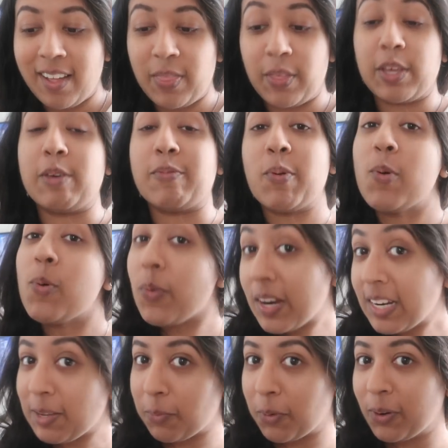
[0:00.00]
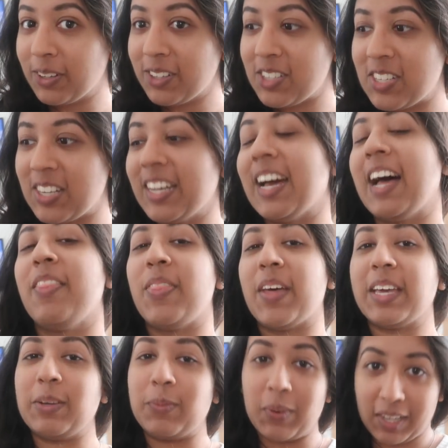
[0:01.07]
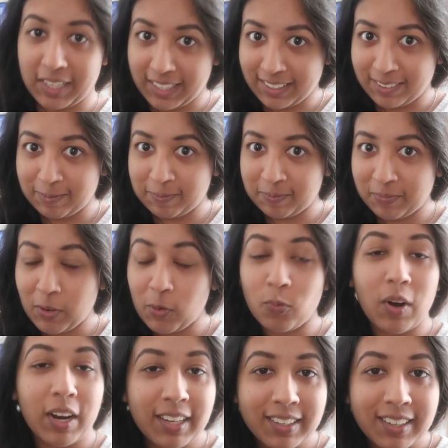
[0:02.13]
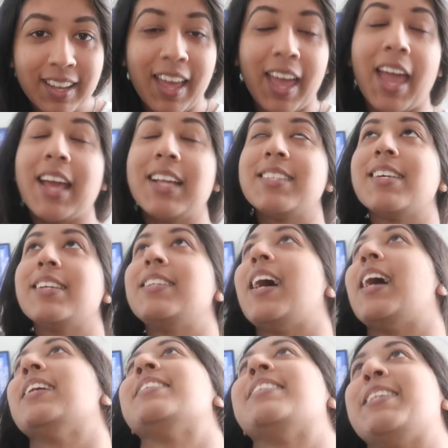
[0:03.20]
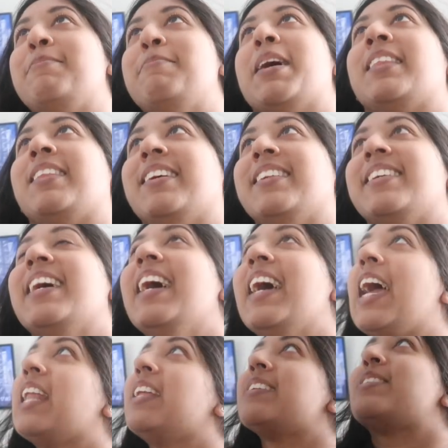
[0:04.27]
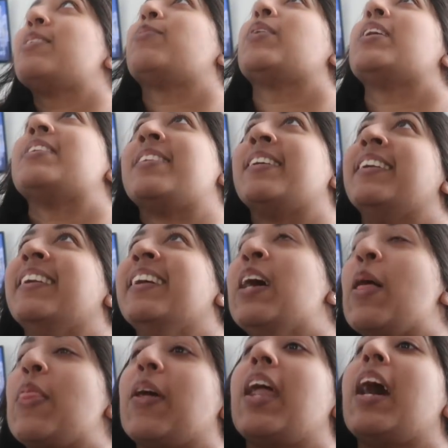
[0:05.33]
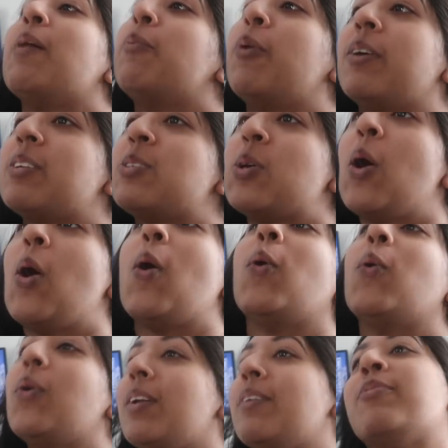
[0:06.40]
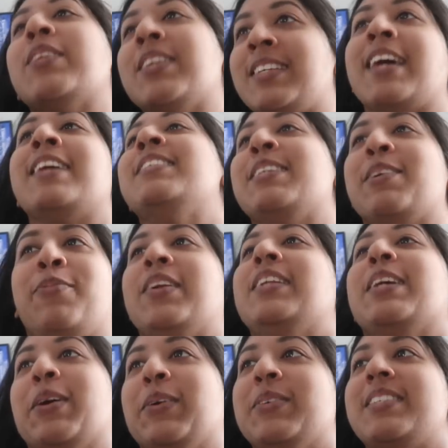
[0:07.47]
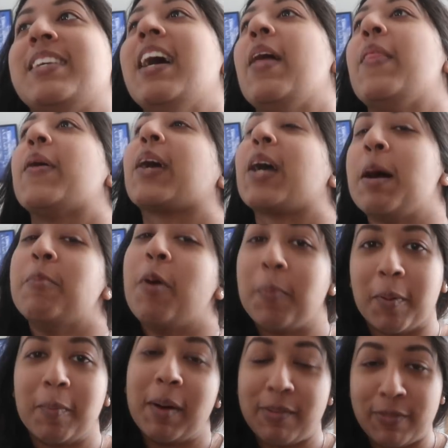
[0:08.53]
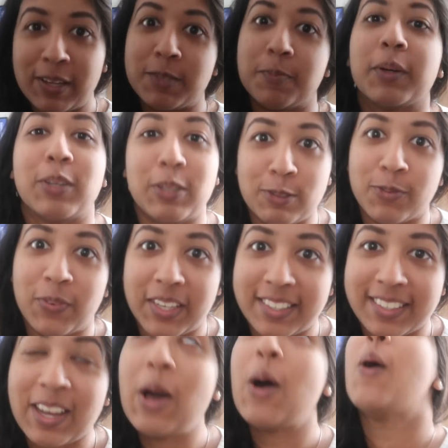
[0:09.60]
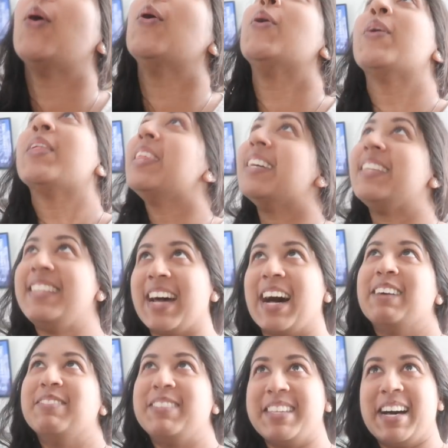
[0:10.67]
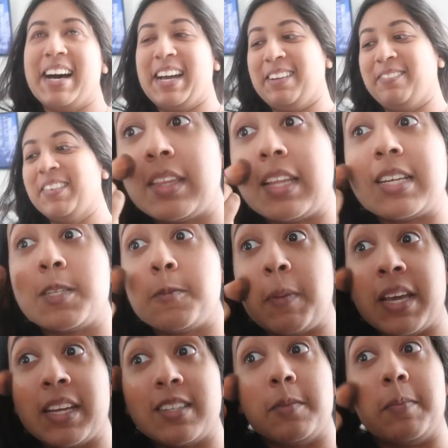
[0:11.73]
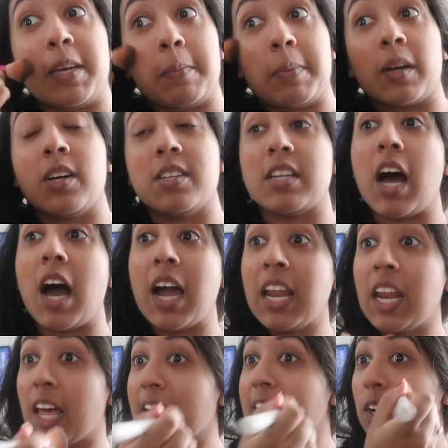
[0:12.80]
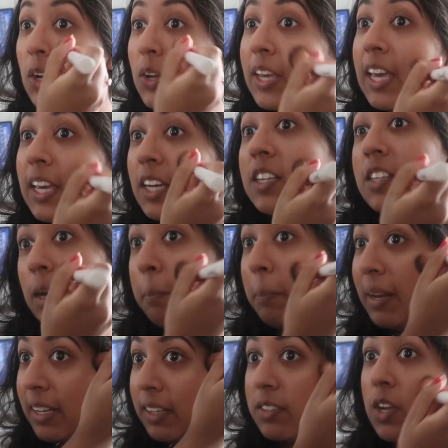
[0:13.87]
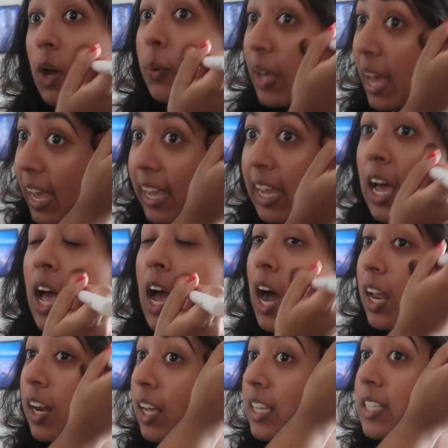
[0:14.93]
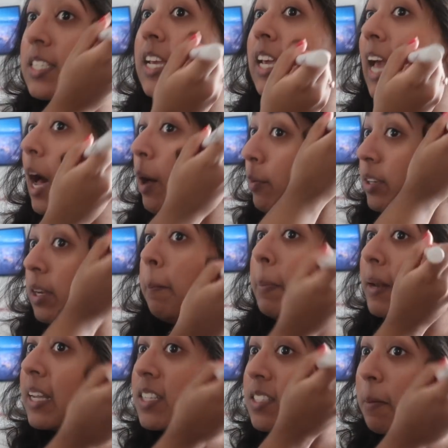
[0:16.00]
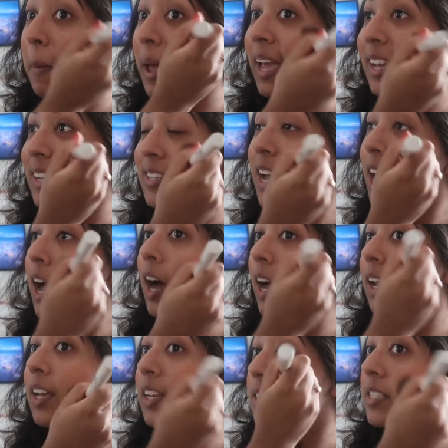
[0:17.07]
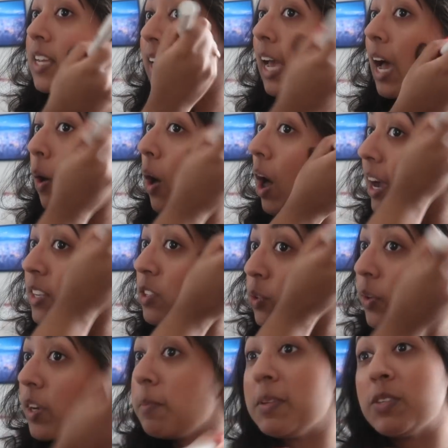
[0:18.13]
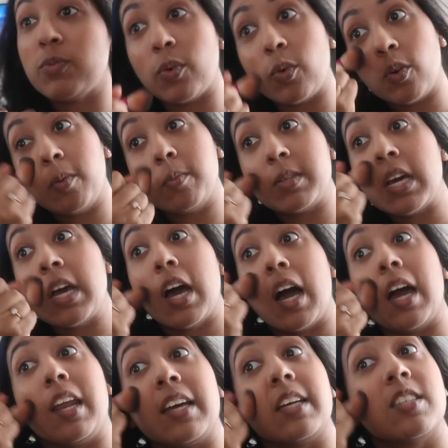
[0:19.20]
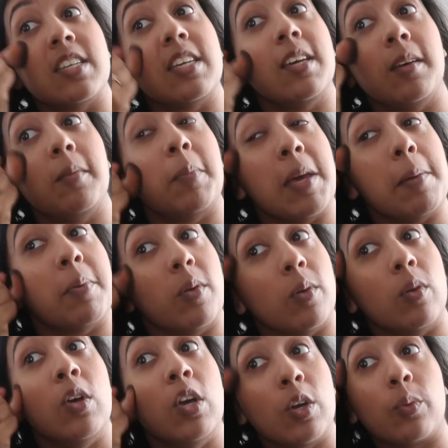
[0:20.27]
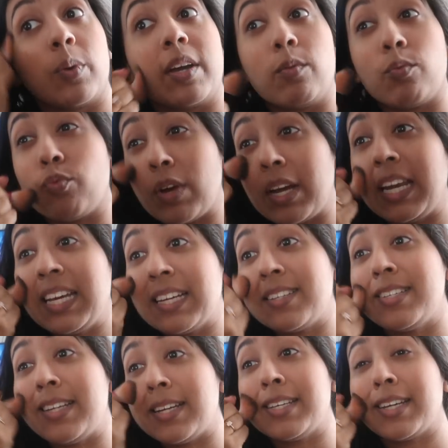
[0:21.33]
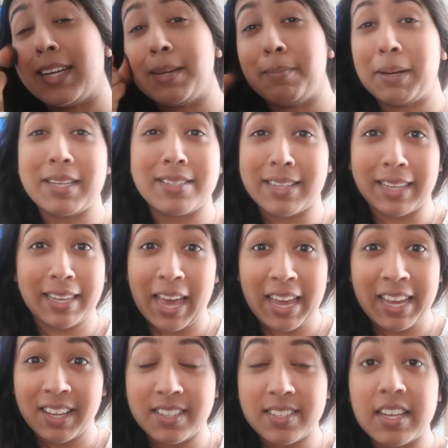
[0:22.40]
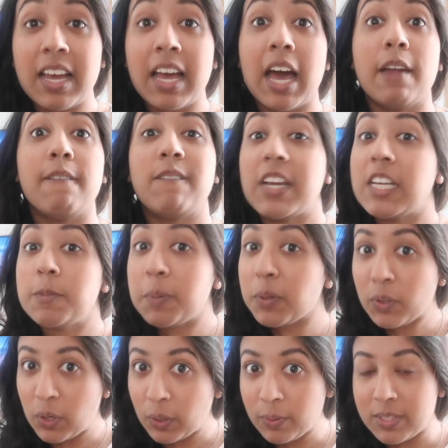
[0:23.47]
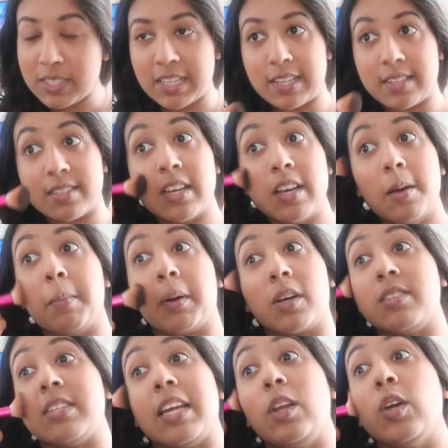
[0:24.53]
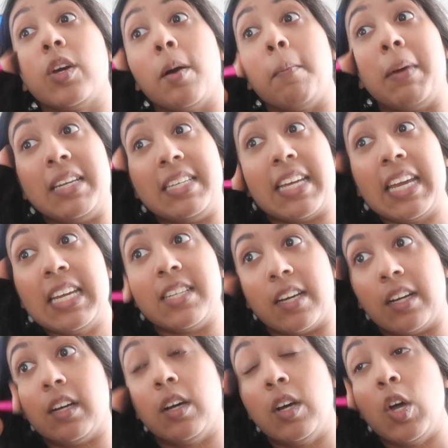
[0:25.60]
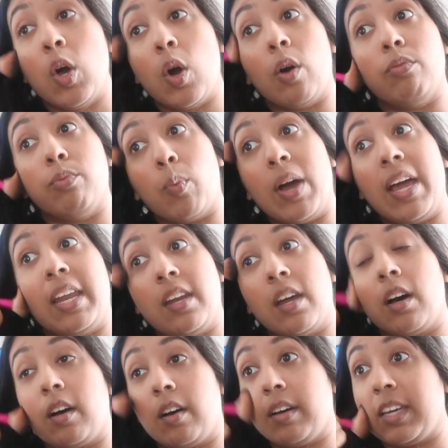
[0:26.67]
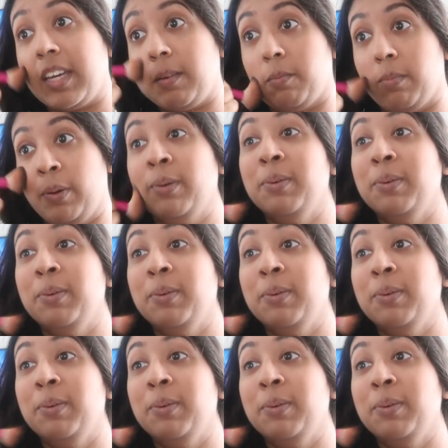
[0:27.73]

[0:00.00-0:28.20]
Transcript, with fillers: that you've already watched and that you like right? It's a tested method. It is the reason that I watch all of the tasty videos that come up on my Facebook newsfeed all the damn time. They speak to me because I like looking at dumplings, okay? I like seeing how dumplings are made. I like seeing how ice cream is formed. I like seeing people create really aesthetically pleasing cakes. And Facebook knows this because they look at my data of when I